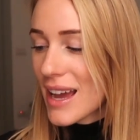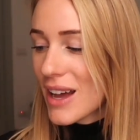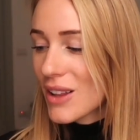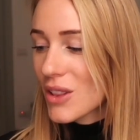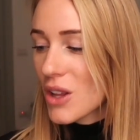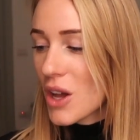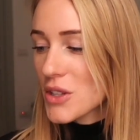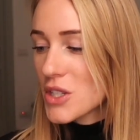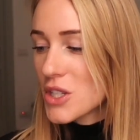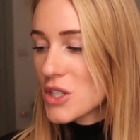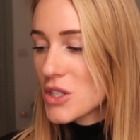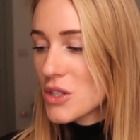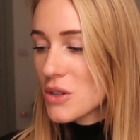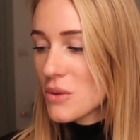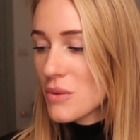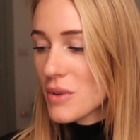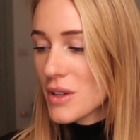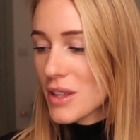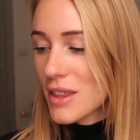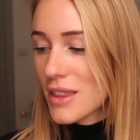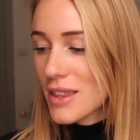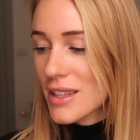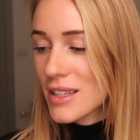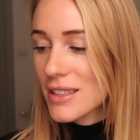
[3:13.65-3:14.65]
a lot to do
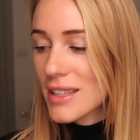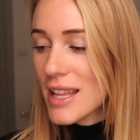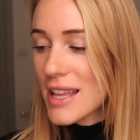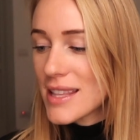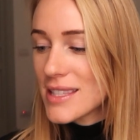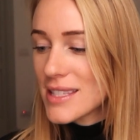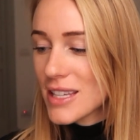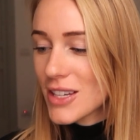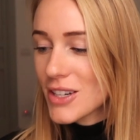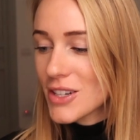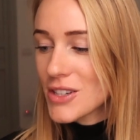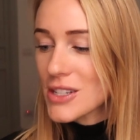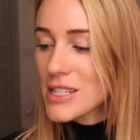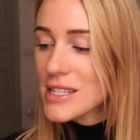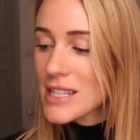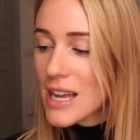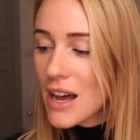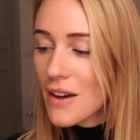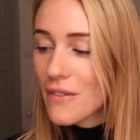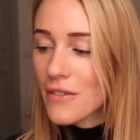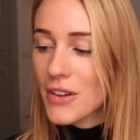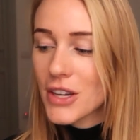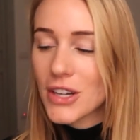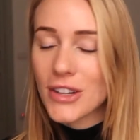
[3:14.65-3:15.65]
with cleansing
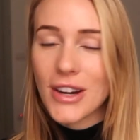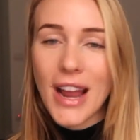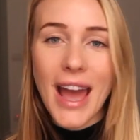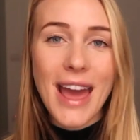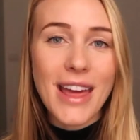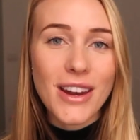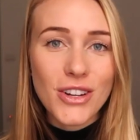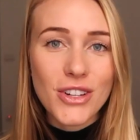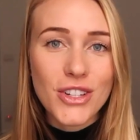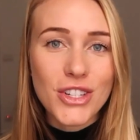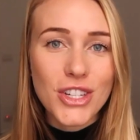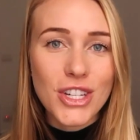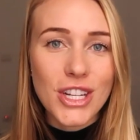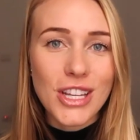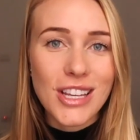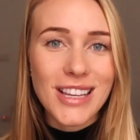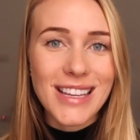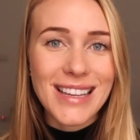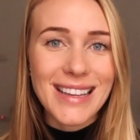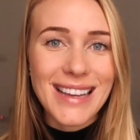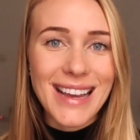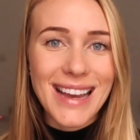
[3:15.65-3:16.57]
yourself and your energy.